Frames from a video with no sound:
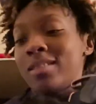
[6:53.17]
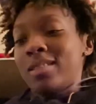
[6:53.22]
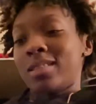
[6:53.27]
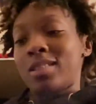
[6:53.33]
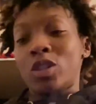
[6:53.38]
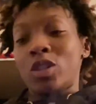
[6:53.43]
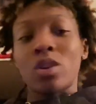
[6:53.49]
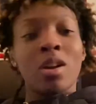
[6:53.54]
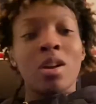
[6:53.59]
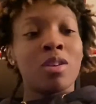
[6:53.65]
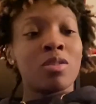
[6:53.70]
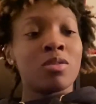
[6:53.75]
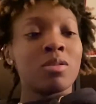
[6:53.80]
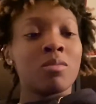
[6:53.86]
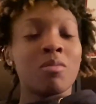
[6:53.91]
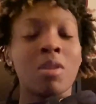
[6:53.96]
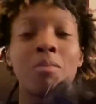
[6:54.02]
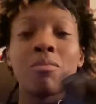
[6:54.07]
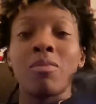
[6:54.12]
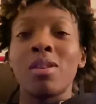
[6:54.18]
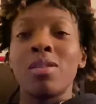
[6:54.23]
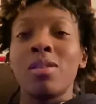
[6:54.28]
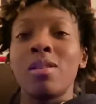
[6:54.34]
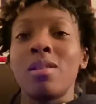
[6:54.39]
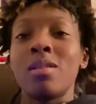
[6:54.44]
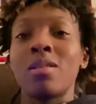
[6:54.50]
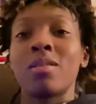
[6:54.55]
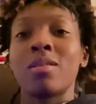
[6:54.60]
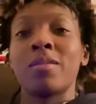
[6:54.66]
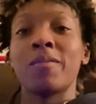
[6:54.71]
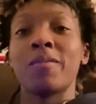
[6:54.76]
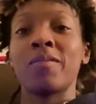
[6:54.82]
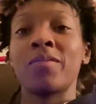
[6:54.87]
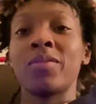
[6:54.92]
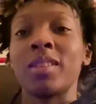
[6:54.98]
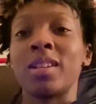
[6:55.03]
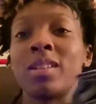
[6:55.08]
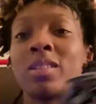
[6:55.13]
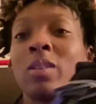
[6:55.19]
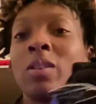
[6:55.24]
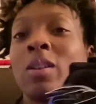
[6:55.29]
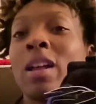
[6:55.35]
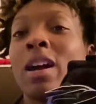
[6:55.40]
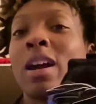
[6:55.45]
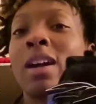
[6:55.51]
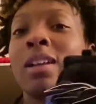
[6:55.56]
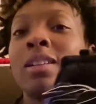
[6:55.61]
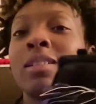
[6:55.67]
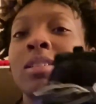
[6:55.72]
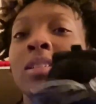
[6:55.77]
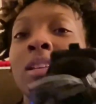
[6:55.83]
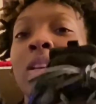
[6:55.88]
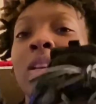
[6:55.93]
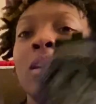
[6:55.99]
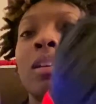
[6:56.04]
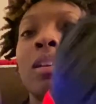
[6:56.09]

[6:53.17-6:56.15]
Shout out to my brother. That's all I gotta say.